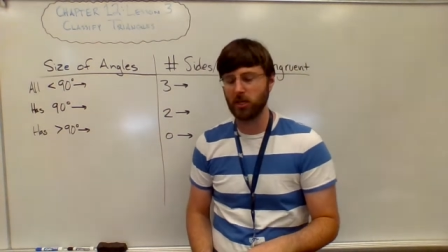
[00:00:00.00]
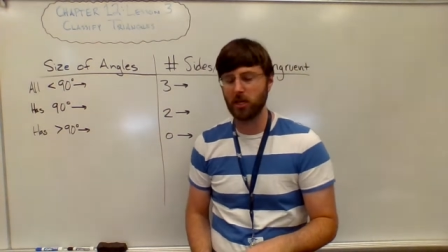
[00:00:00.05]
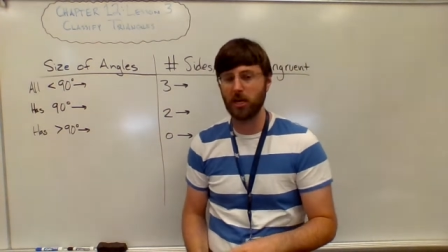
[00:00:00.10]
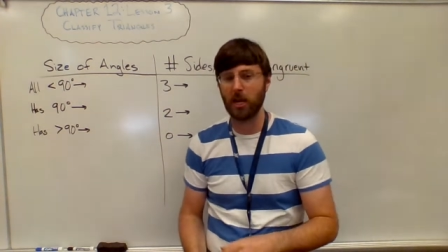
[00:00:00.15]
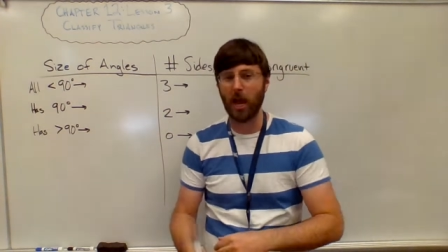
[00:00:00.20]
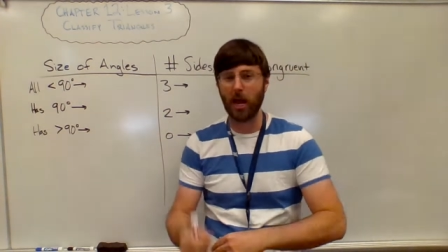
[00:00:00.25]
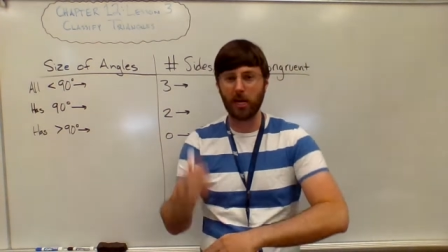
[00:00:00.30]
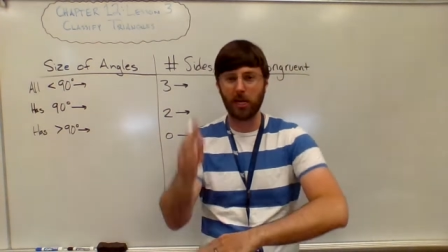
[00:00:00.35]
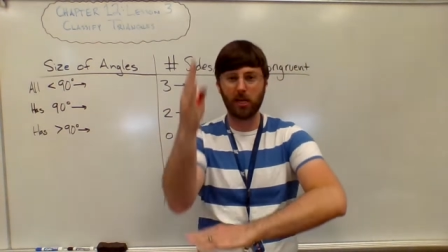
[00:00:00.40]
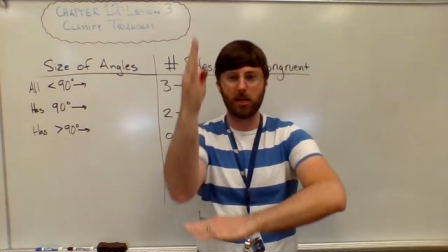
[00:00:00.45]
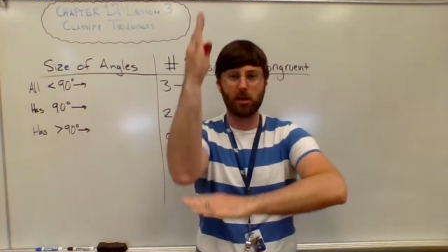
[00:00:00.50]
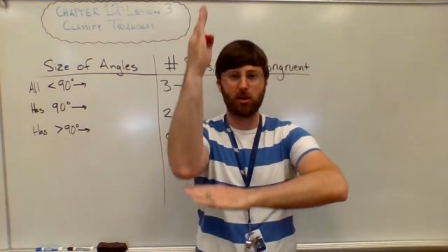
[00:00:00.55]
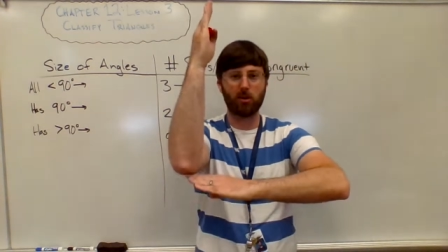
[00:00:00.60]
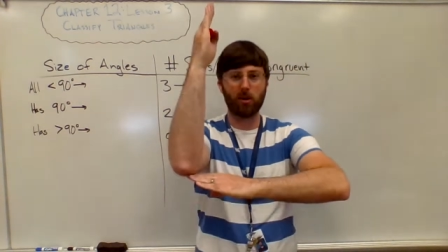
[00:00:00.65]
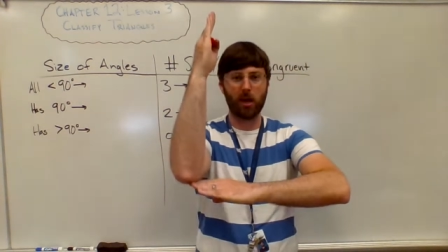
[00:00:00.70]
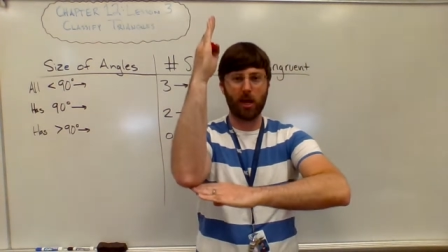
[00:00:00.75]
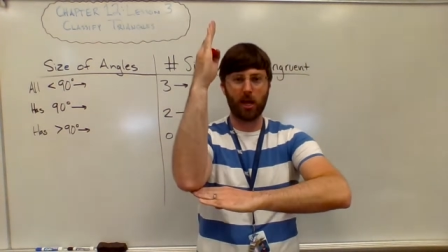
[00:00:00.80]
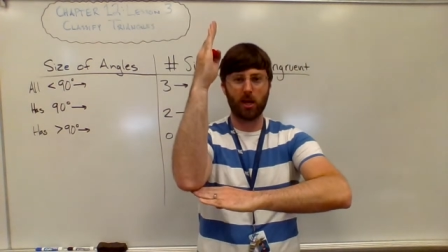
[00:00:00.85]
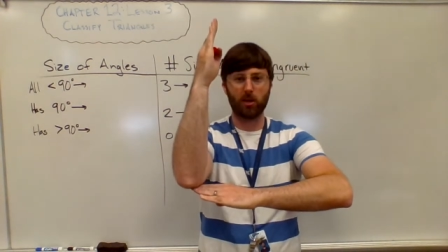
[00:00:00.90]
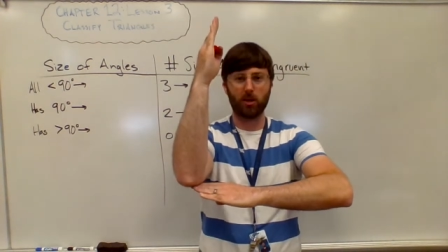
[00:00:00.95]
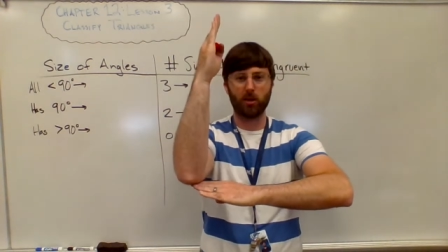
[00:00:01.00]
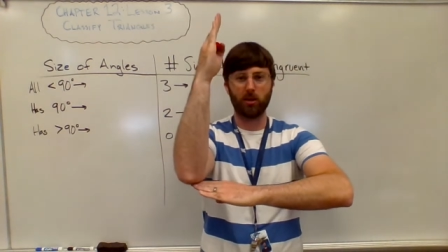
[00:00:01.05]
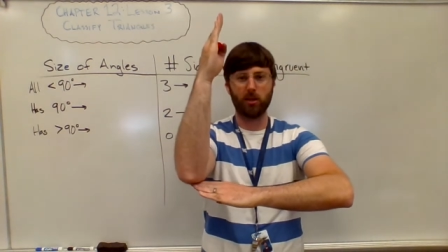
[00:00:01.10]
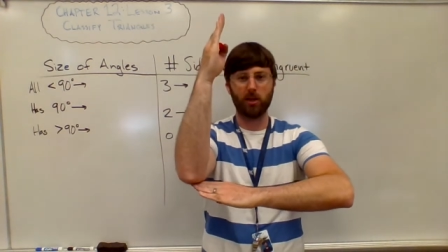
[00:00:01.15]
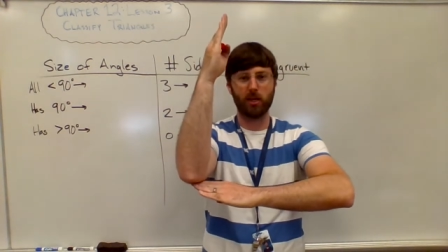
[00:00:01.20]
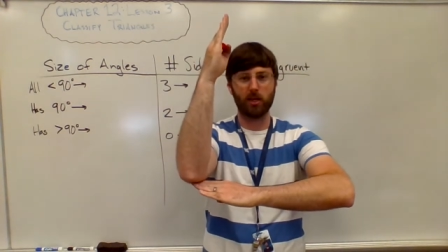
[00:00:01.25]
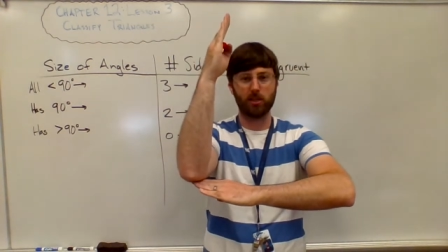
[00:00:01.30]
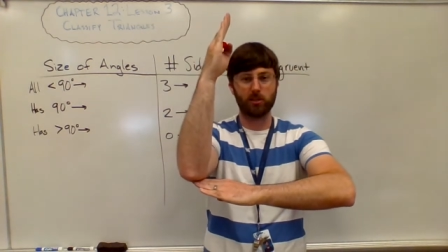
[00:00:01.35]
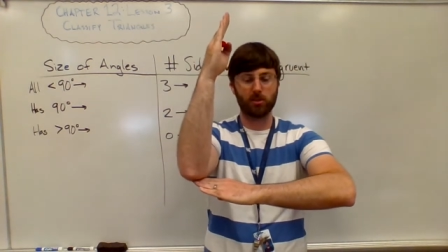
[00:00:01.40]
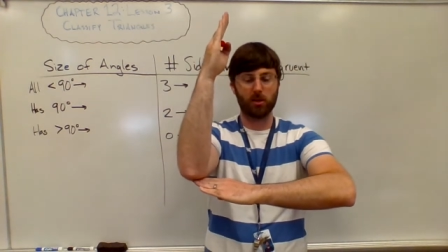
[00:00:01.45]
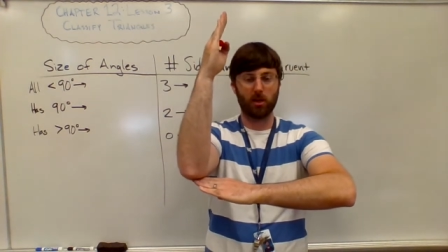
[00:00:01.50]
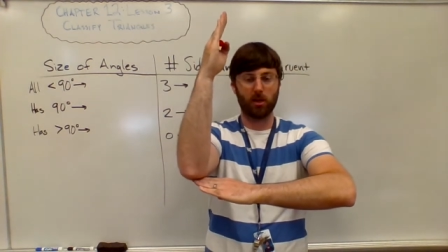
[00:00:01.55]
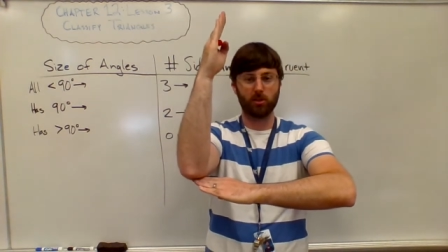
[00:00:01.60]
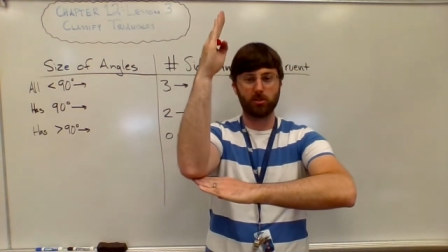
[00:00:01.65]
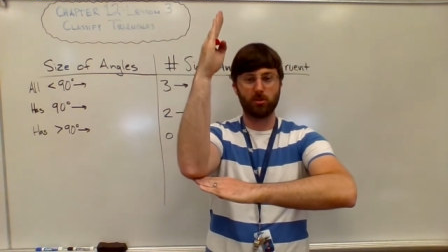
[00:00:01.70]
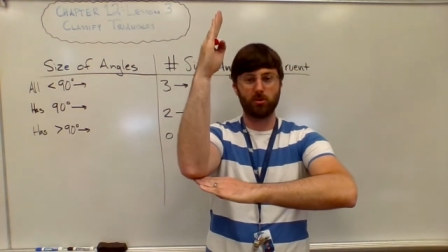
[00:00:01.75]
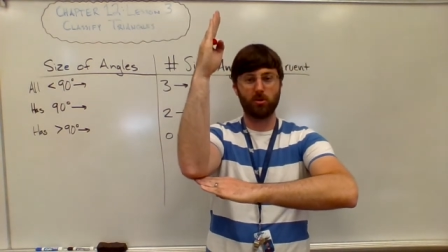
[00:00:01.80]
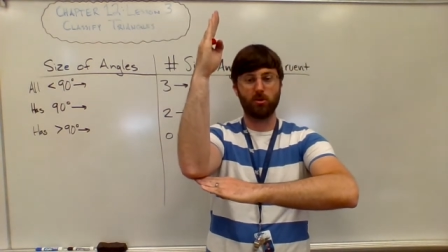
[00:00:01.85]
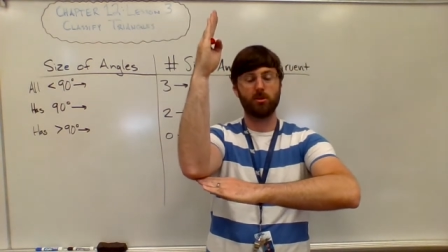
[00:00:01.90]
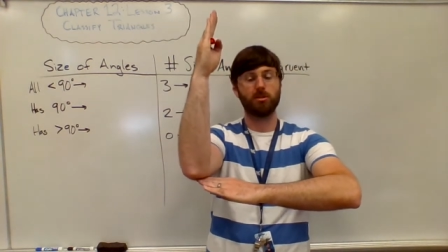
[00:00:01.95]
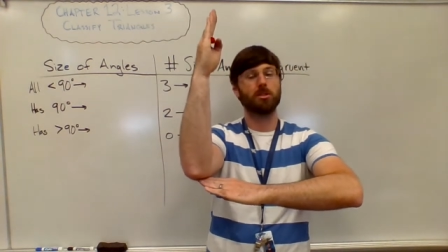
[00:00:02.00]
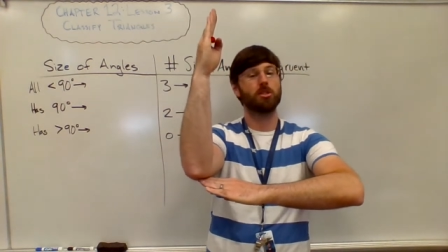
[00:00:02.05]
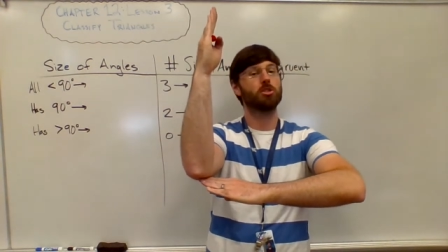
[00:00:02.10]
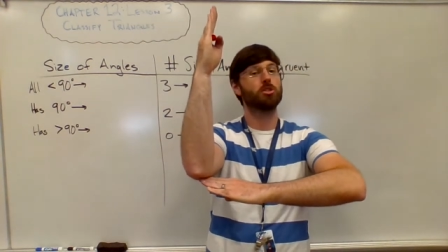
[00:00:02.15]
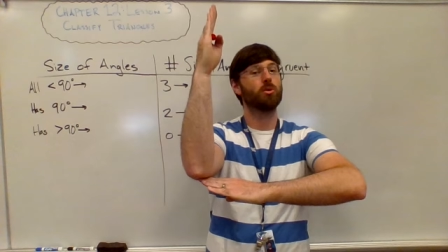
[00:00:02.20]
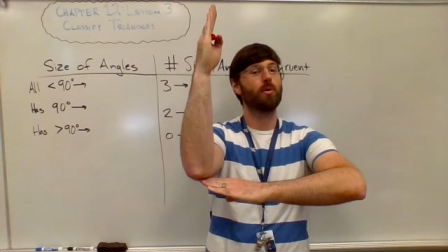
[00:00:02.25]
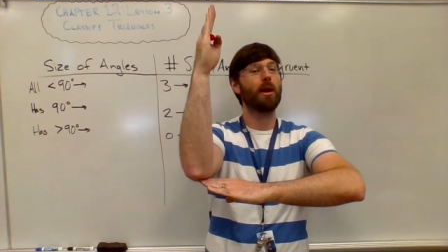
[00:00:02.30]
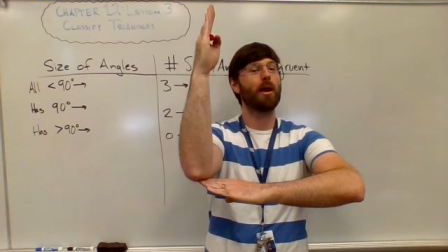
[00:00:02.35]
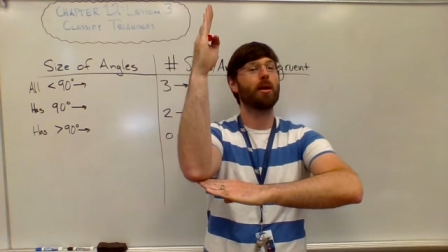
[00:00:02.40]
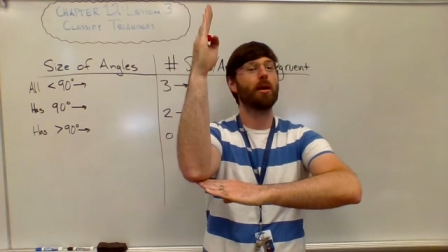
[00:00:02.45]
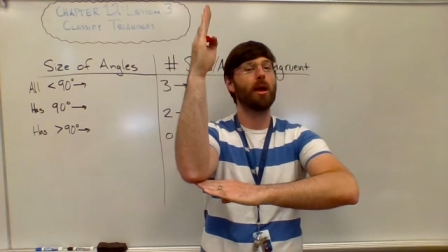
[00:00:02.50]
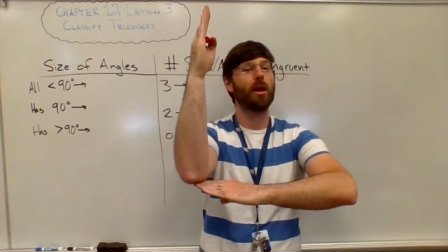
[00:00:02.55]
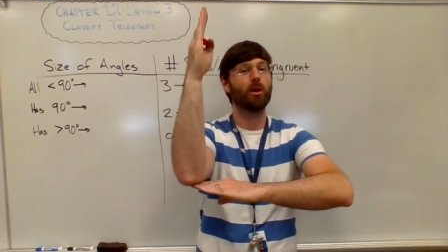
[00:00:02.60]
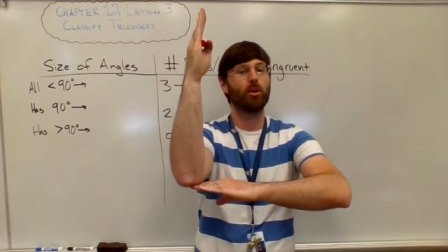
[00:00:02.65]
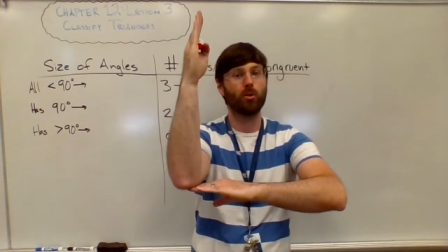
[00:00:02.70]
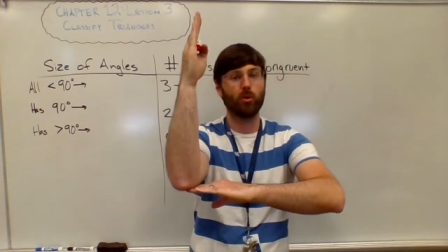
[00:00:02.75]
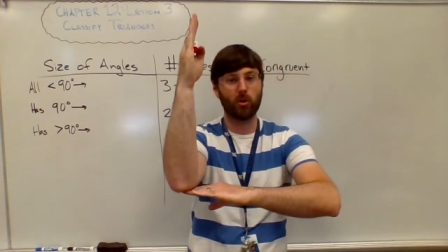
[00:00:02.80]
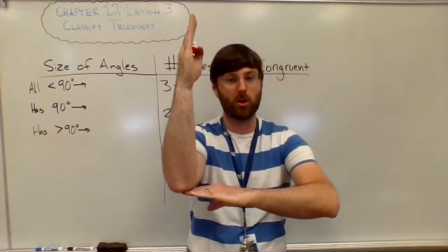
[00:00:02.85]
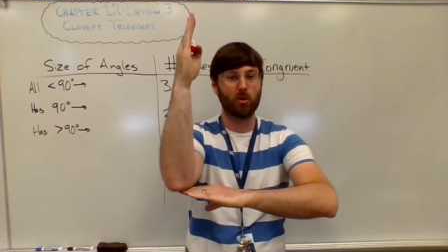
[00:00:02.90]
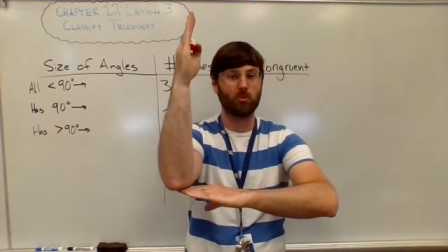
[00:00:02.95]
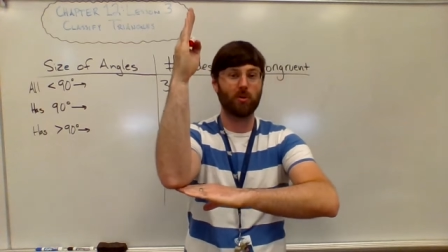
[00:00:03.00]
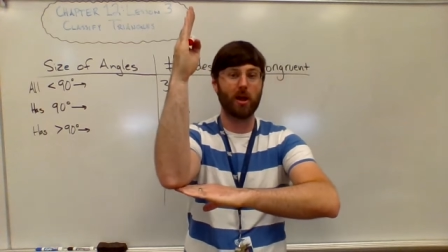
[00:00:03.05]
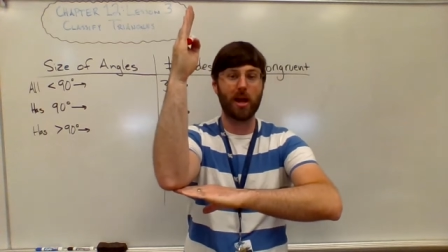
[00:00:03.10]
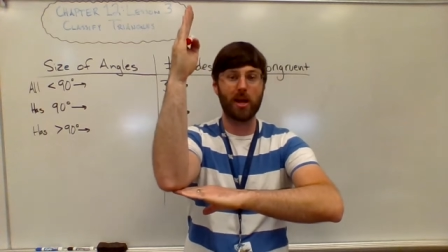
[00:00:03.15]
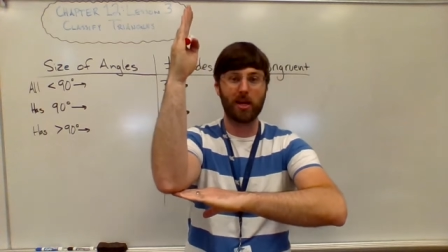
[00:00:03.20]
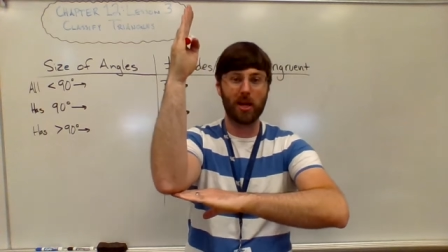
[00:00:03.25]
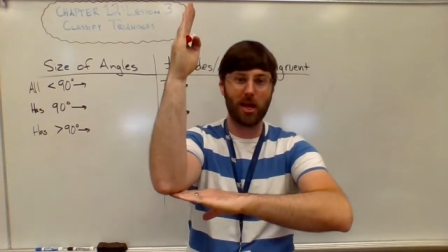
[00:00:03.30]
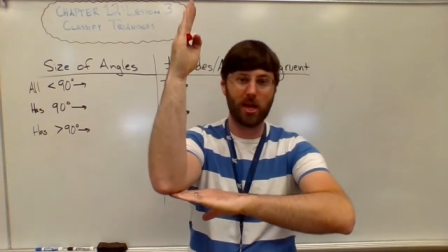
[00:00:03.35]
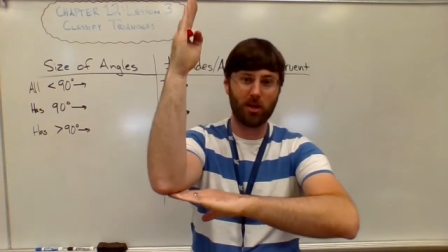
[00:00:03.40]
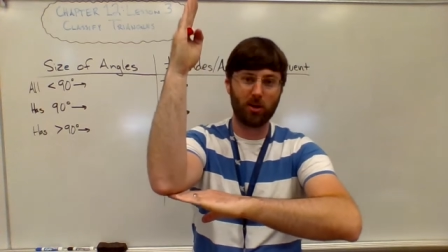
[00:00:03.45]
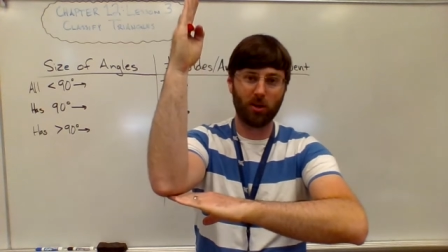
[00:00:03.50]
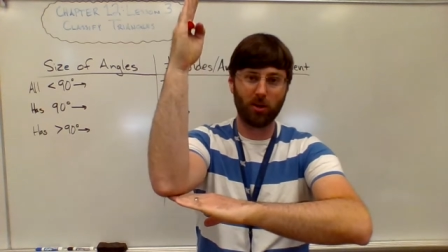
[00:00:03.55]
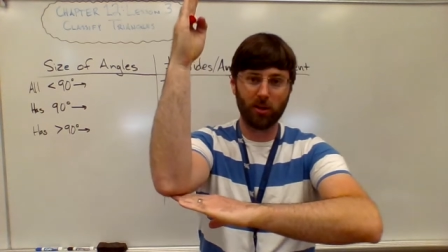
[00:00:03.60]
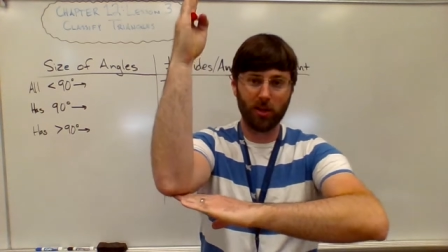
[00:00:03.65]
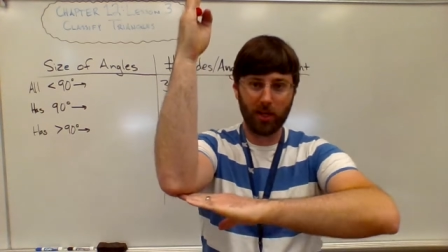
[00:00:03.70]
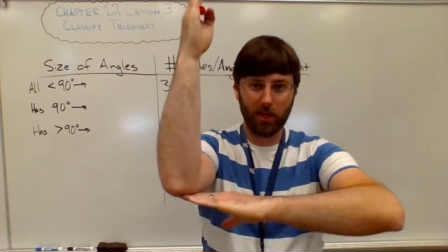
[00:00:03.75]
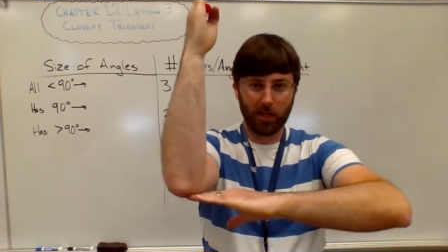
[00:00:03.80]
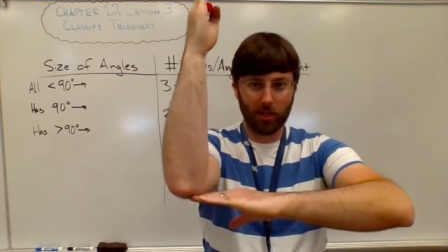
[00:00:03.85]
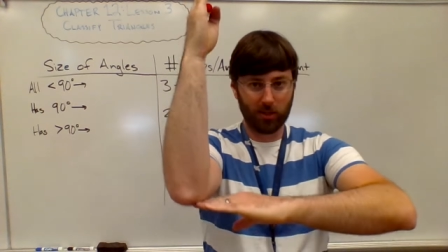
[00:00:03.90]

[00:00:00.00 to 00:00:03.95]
A 90-degree angle is also known as a square angle or a right angle.